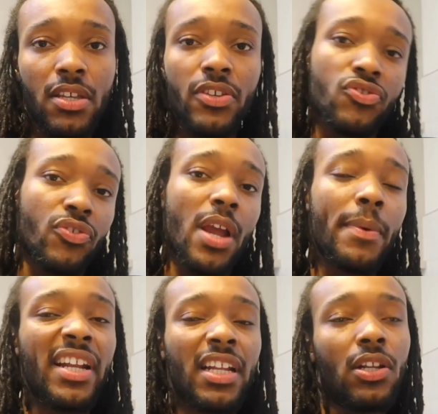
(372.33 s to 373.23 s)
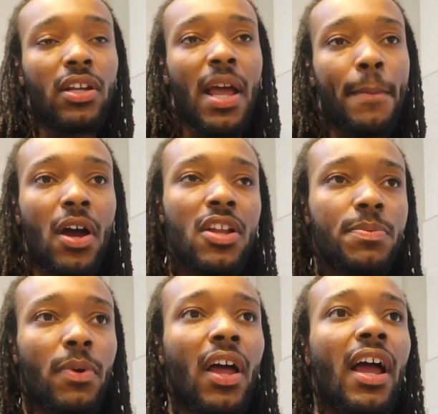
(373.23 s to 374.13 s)
Straight away, I didn't know that much,
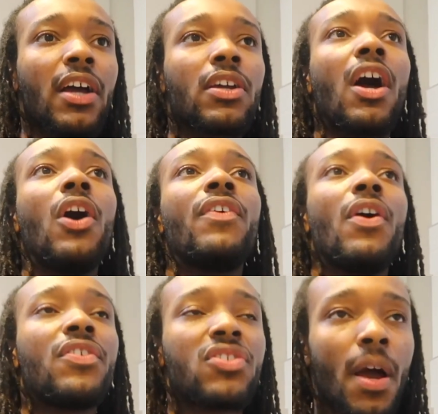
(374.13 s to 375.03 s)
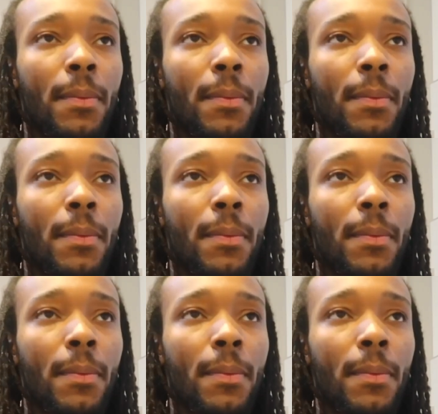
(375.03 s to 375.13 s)
but like over time,